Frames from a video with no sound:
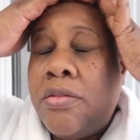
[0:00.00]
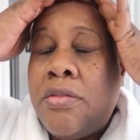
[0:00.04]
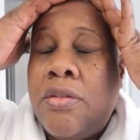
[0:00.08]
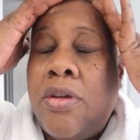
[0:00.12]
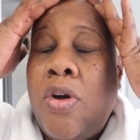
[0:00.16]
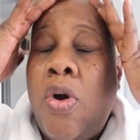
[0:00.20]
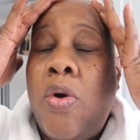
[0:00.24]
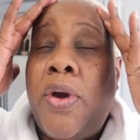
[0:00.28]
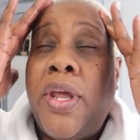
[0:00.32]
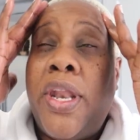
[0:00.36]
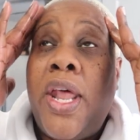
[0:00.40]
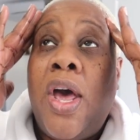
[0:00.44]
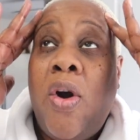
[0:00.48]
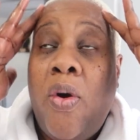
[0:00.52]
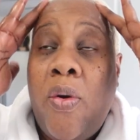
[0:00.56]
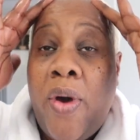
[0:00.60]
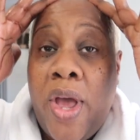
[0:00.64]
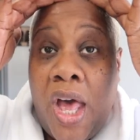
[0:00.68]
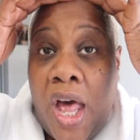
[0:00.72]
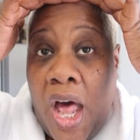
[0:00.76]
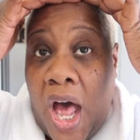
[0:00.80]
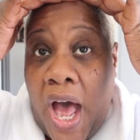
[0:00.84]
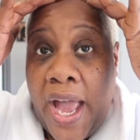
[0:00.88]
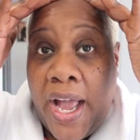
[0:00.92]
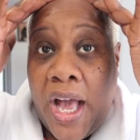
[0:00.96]
coconut
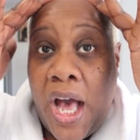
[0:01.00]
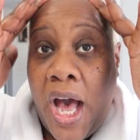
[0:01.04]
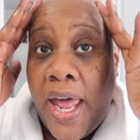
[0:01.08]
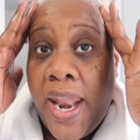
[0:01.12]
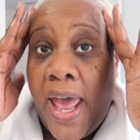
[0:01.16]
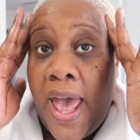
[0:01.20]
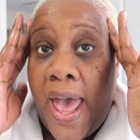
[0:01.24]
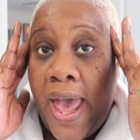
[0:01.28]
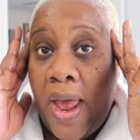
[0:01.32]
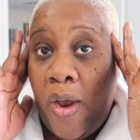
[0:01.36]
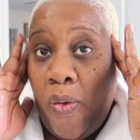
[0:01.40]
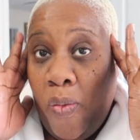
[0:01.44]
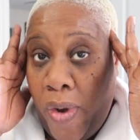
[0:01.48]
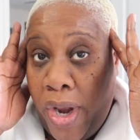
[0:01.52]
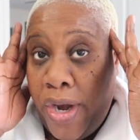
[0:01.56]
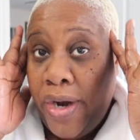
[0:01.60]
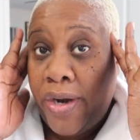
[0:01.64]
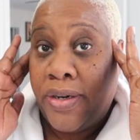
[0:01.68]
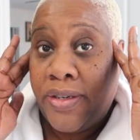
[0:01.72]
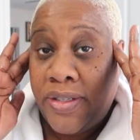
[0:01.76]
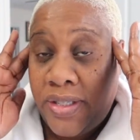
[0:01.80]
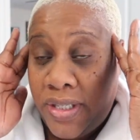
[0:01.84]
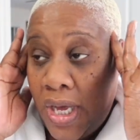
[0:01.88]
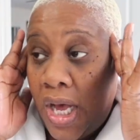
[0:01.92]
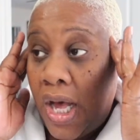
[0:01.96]
oil, I got at
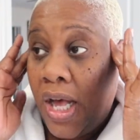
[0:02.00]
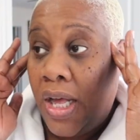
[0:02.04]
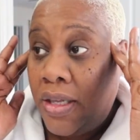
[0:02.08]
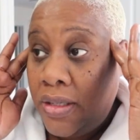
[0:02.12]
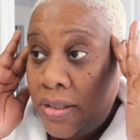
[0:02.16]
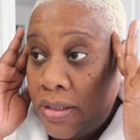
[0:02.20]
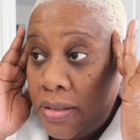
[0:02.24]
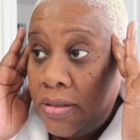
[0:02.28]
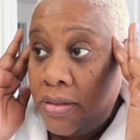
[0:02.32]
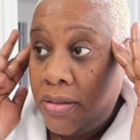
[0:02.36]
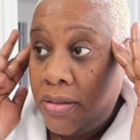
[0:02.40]
Winners, y'all.